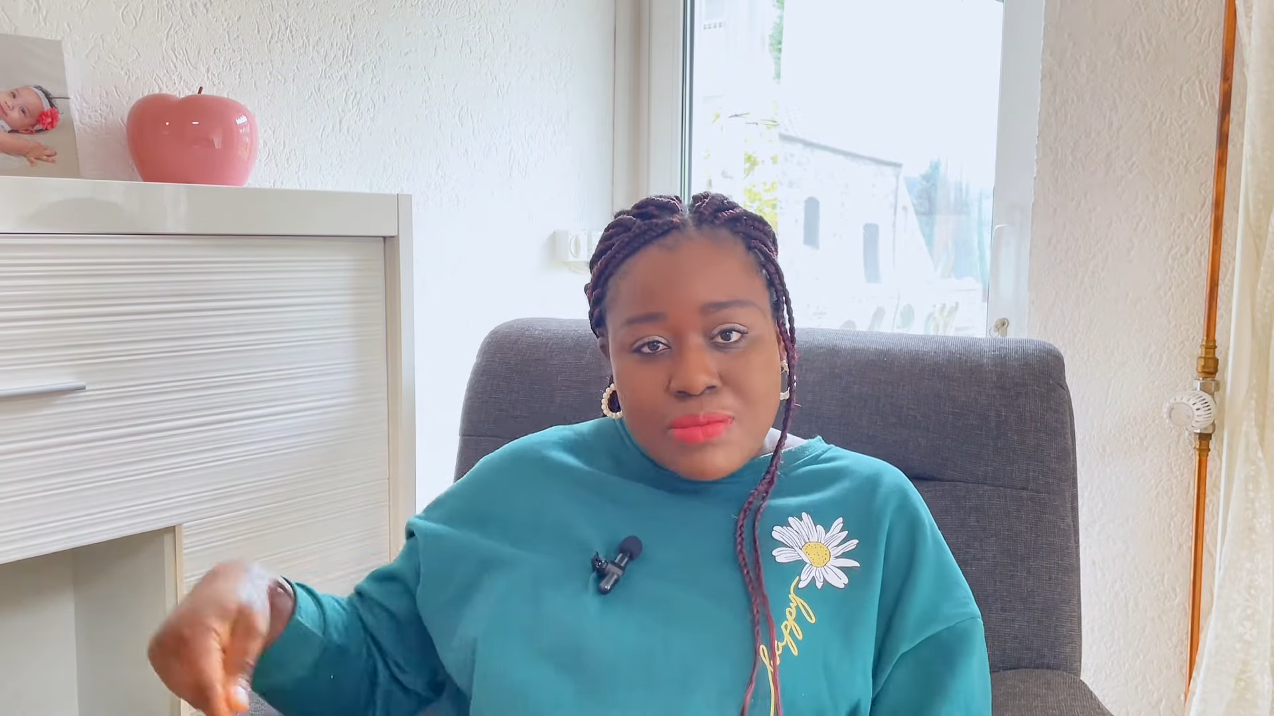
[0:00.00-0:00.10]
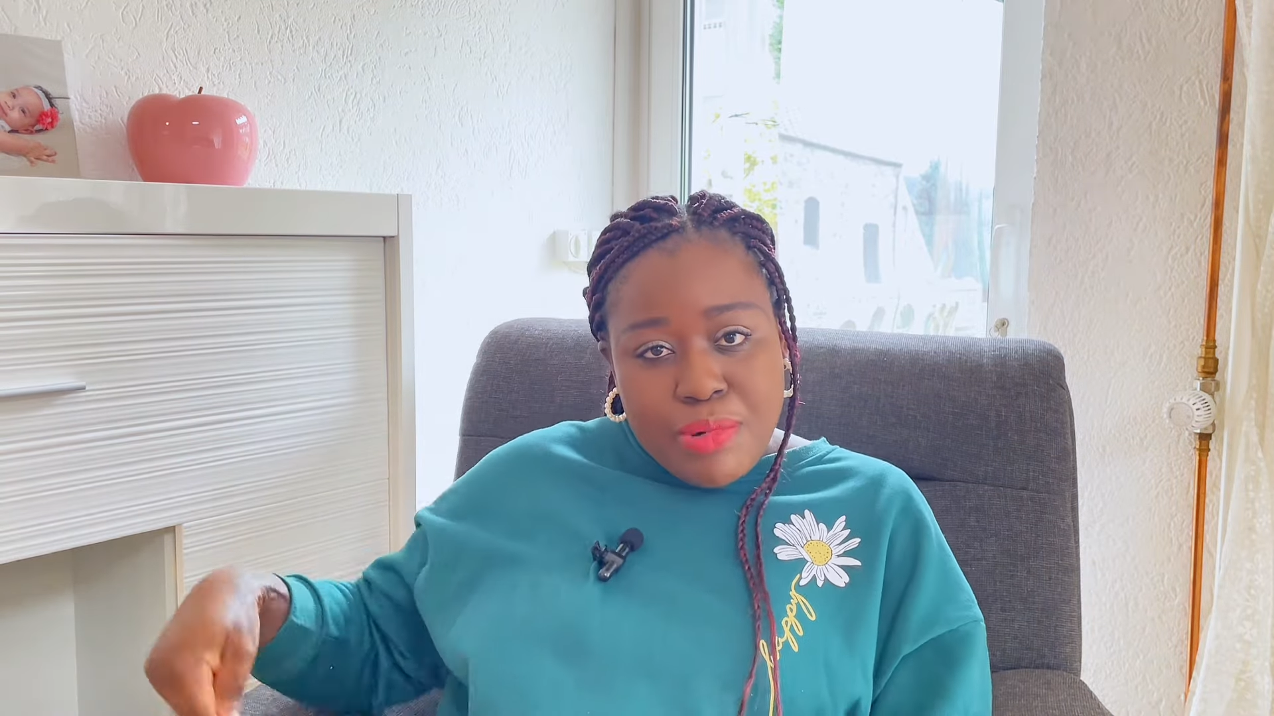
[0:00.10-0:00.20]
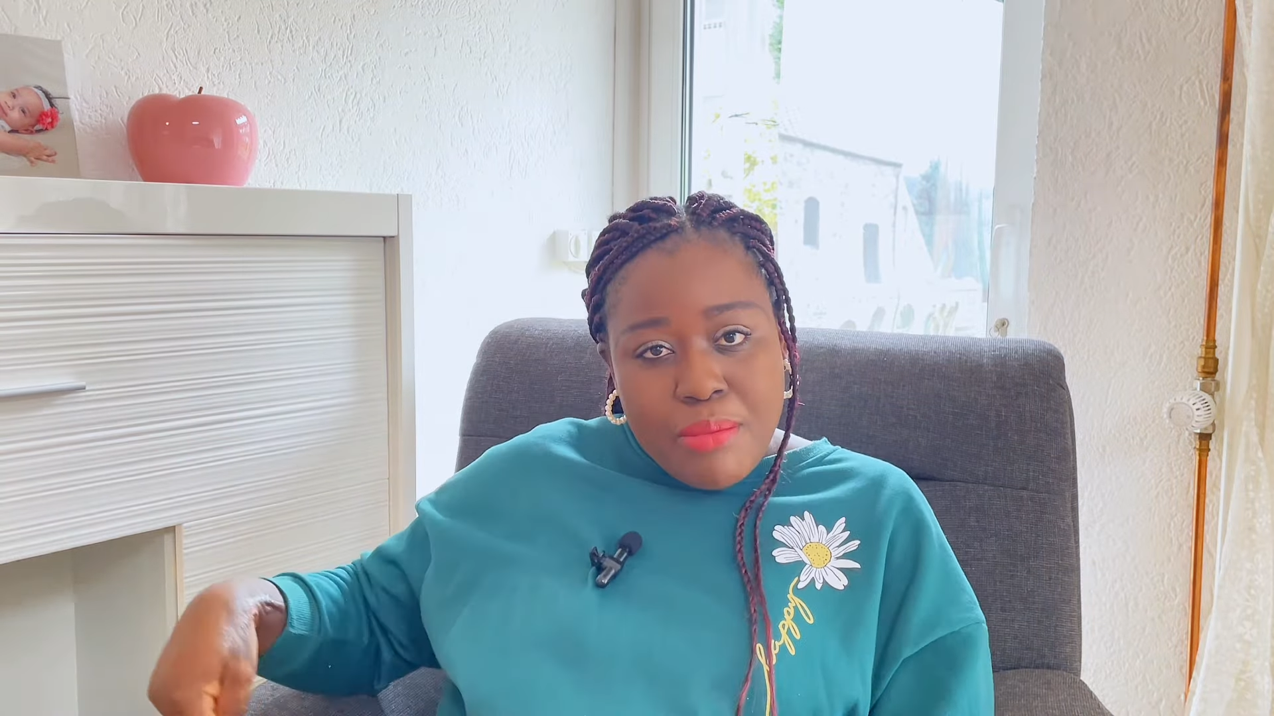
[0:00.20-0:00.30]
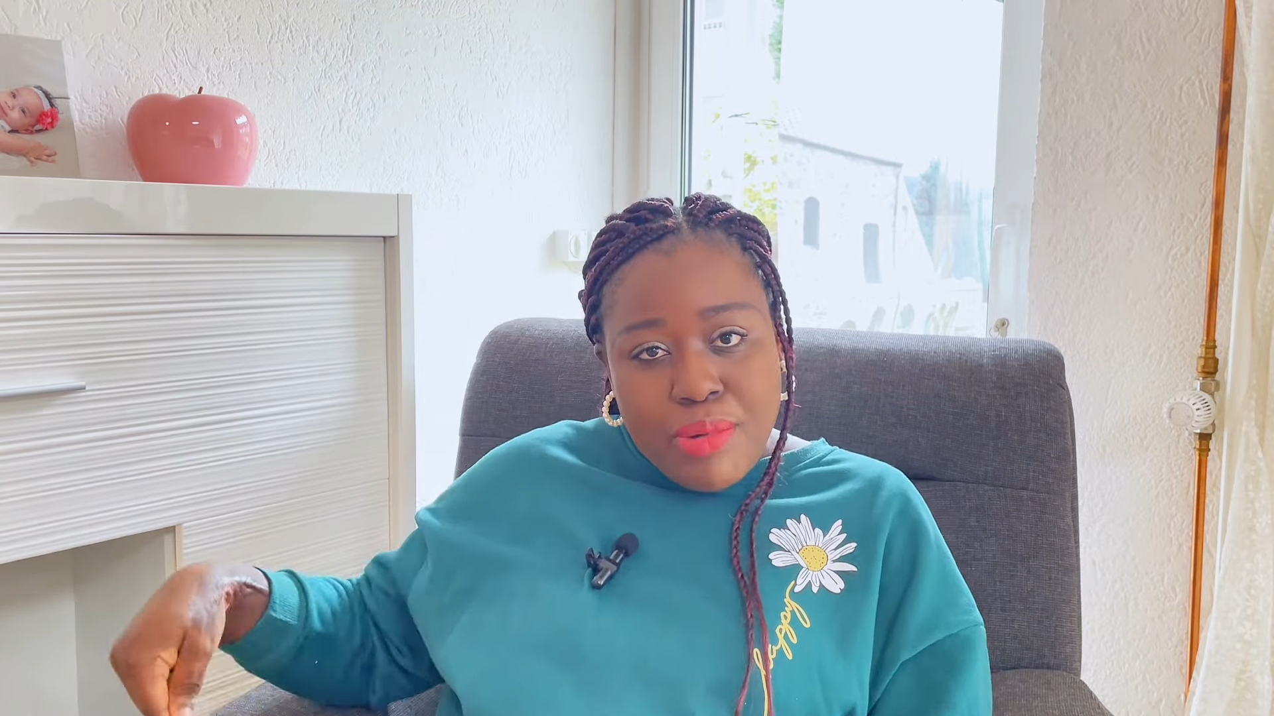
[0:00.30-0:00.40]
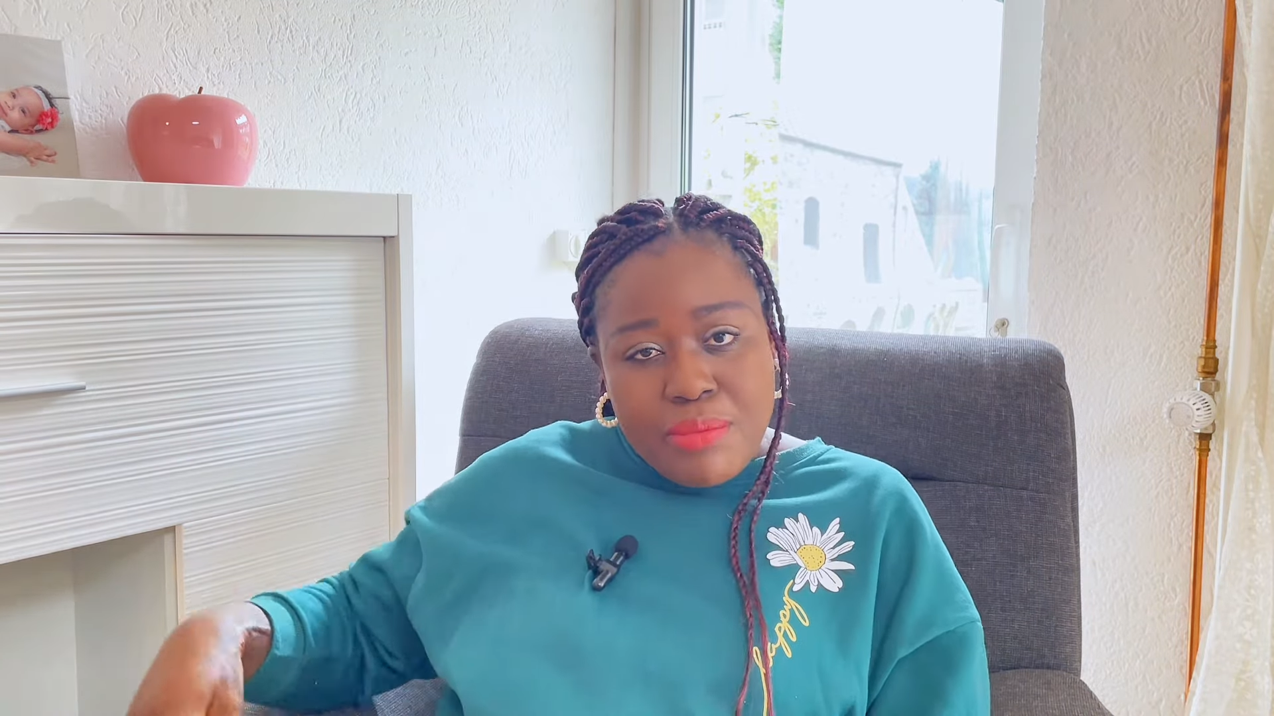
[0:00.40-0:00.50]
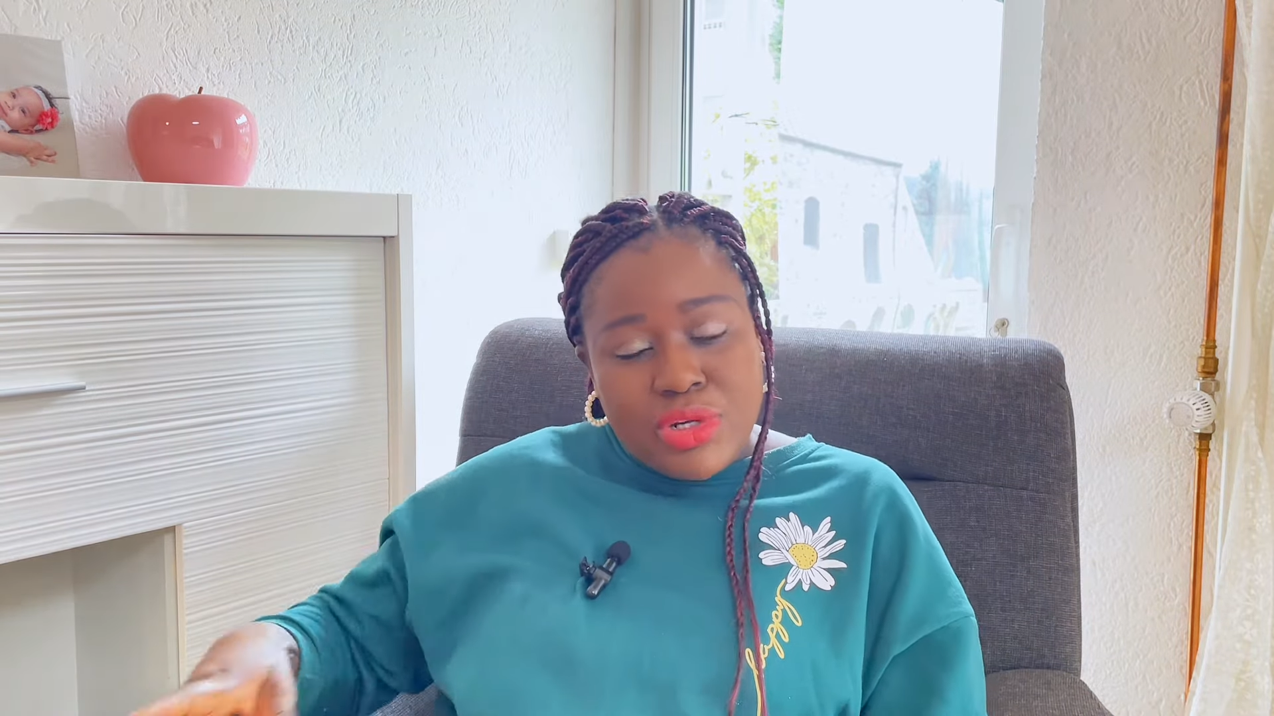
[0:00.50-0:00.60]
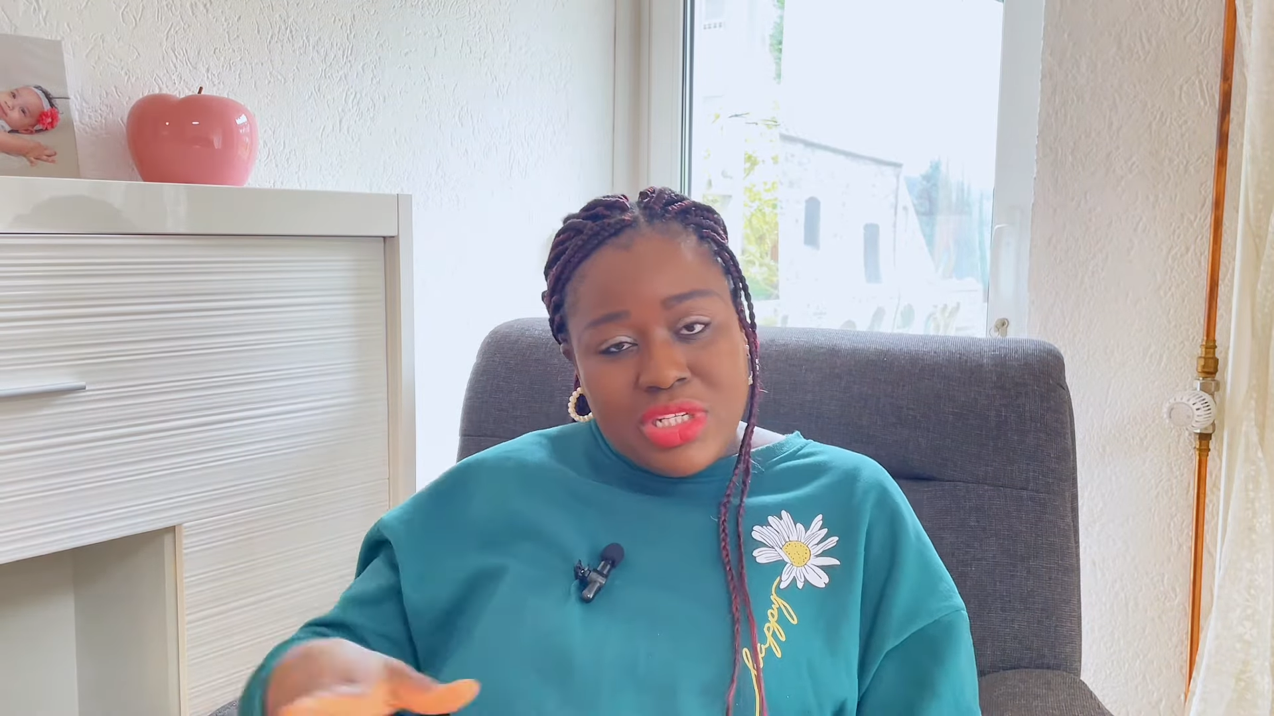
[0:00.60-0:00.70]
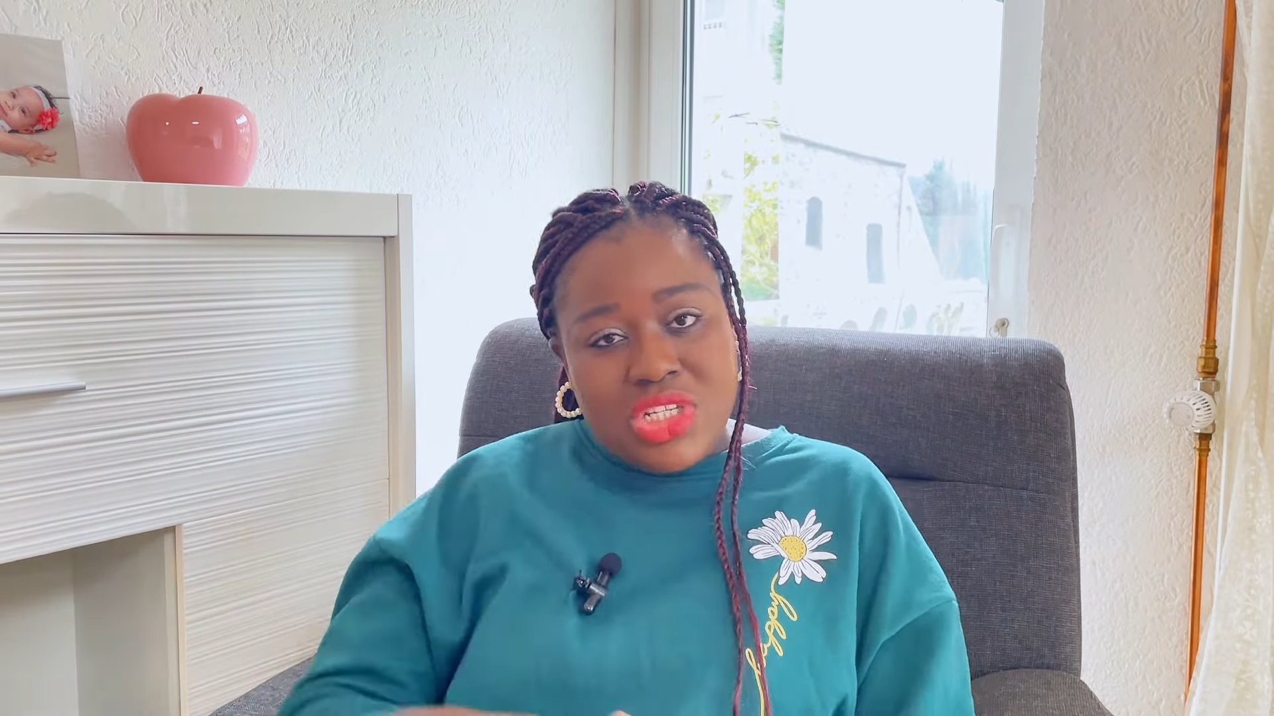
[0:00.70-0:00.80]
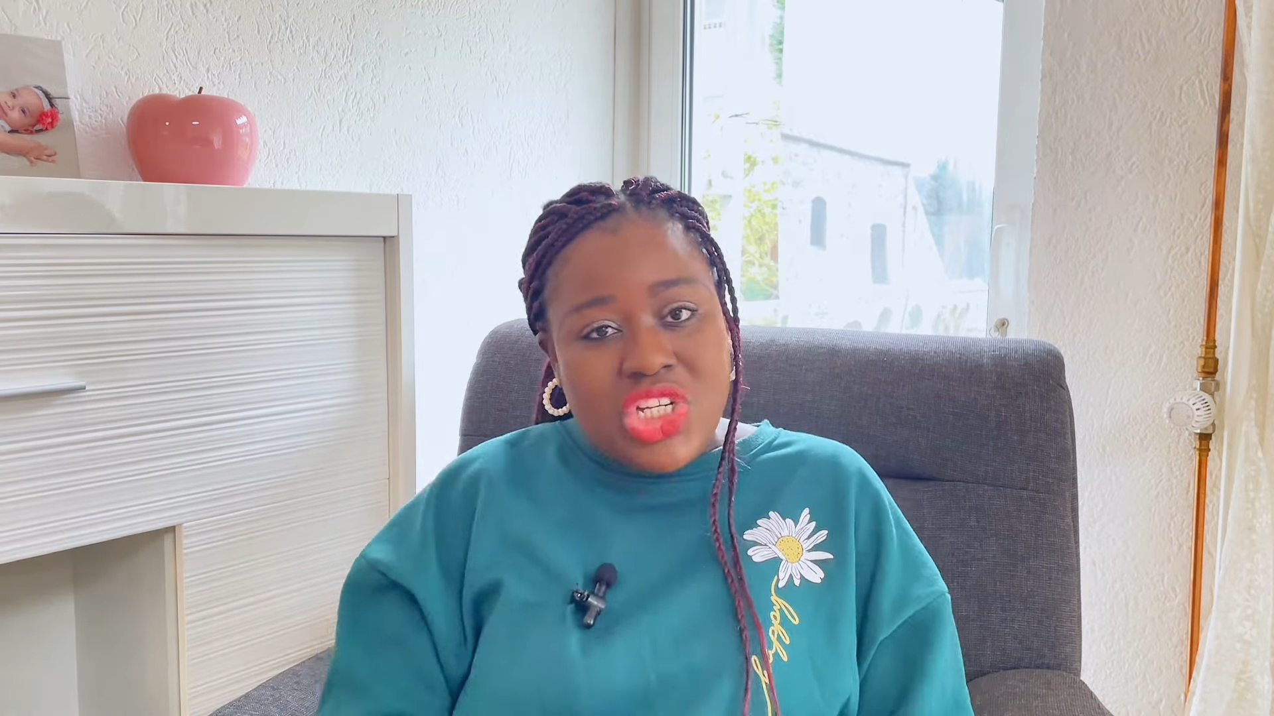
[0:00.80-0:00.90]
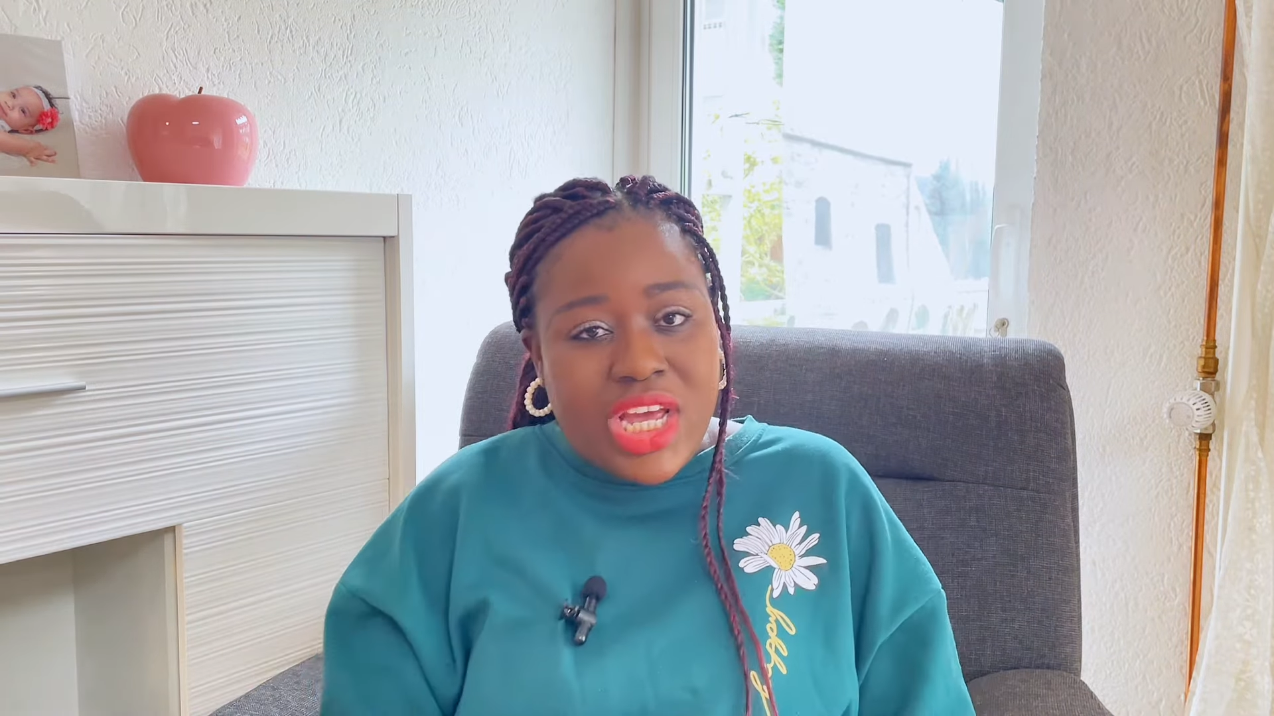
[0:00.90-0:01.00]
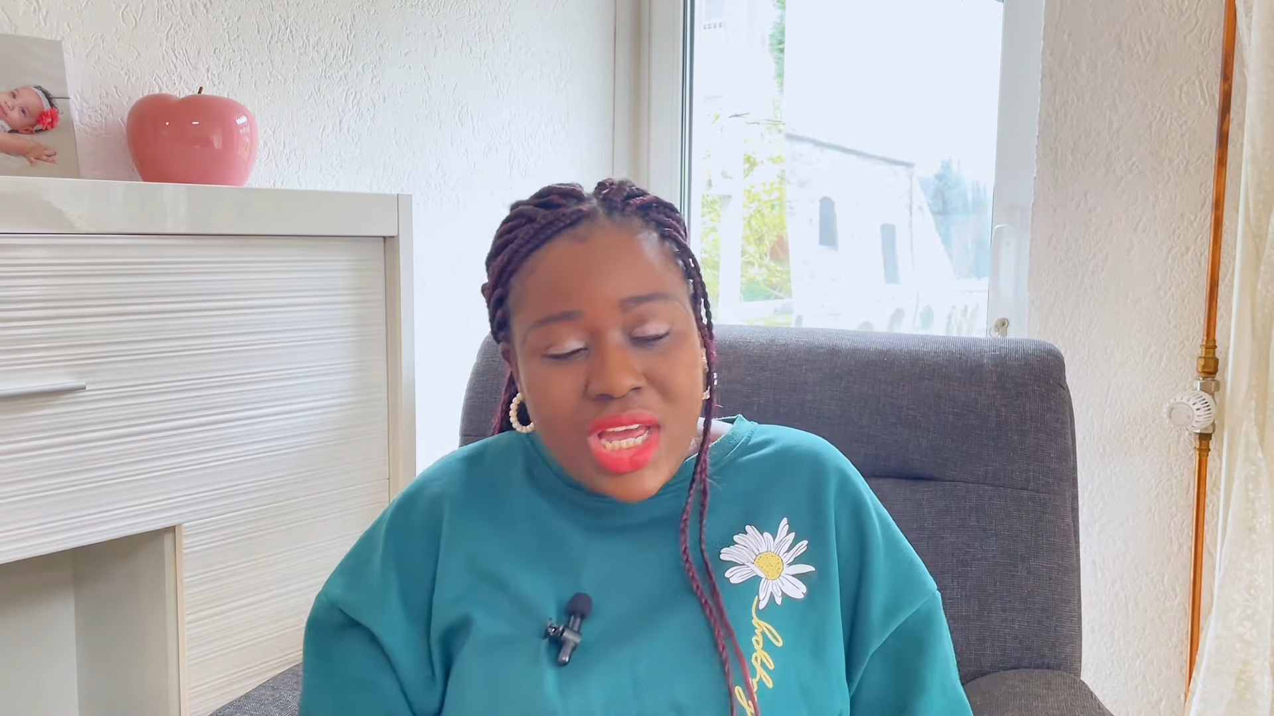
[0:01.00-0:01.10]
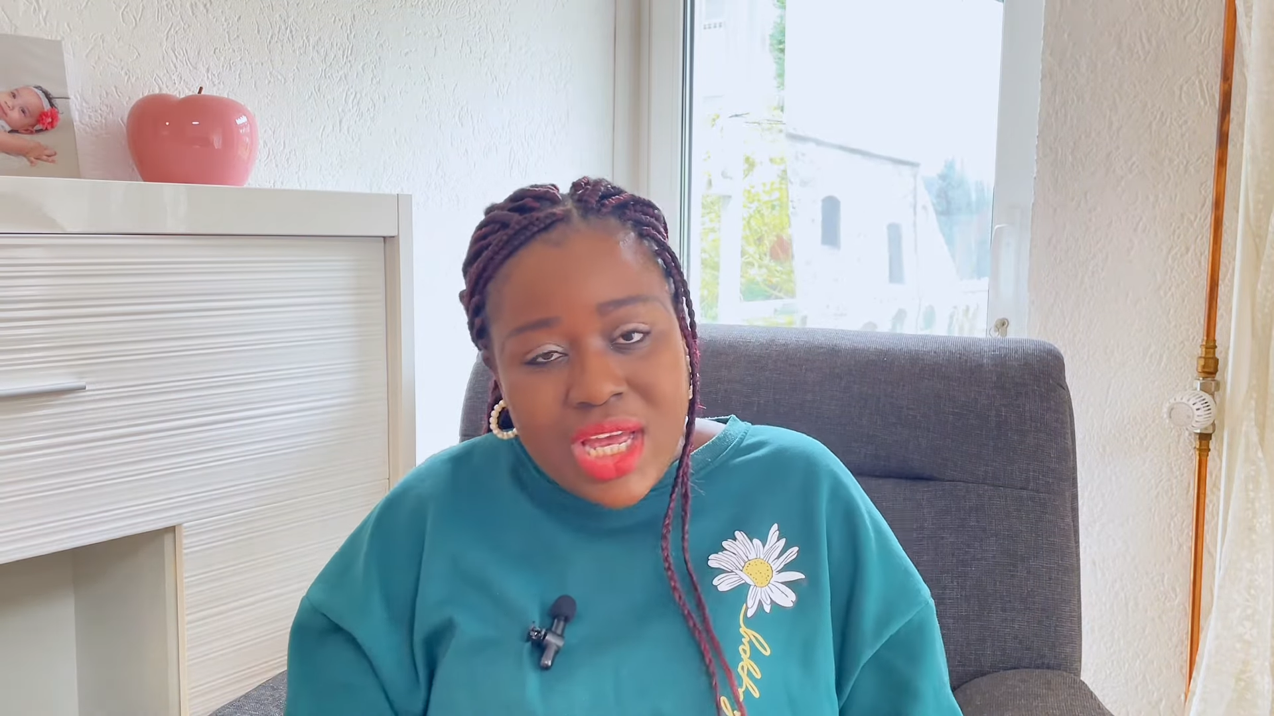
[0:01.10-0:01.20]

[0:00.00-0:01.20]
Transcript: bum bum on the chair